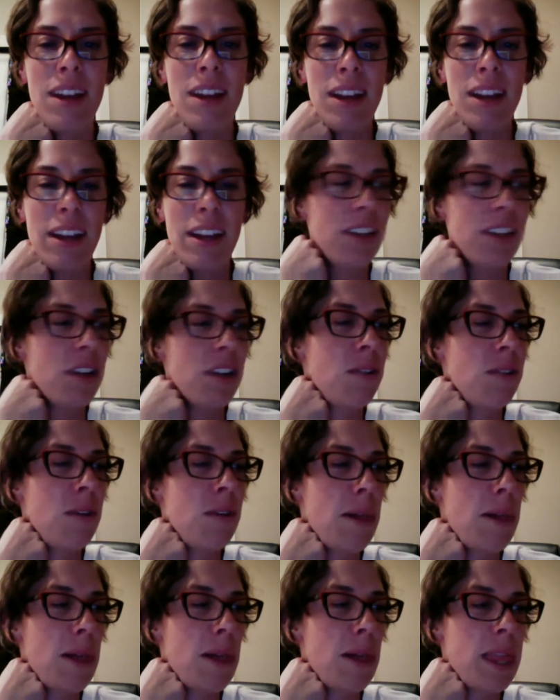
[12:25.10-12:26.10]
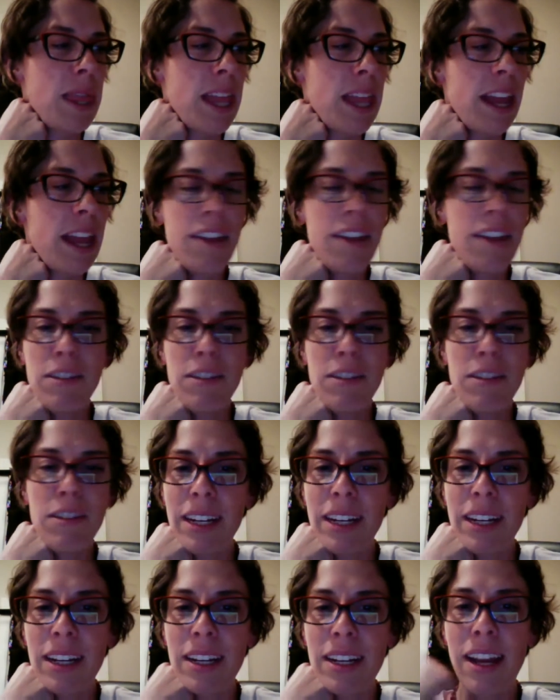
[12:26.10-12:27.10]
You know, not
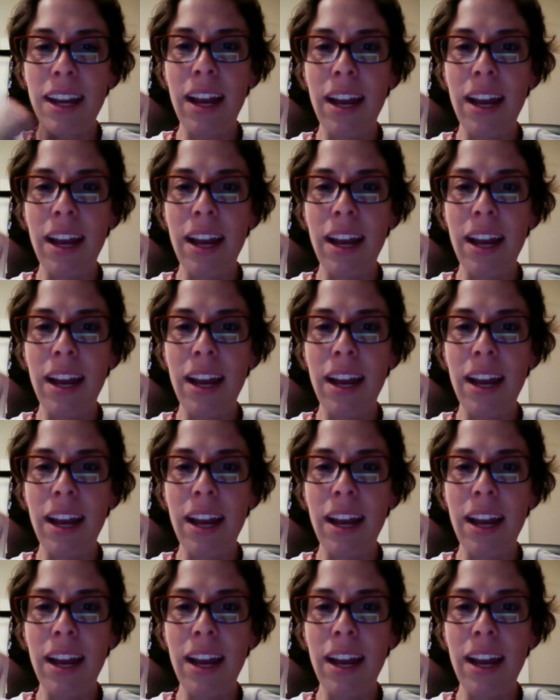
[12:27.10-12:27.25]
everybody can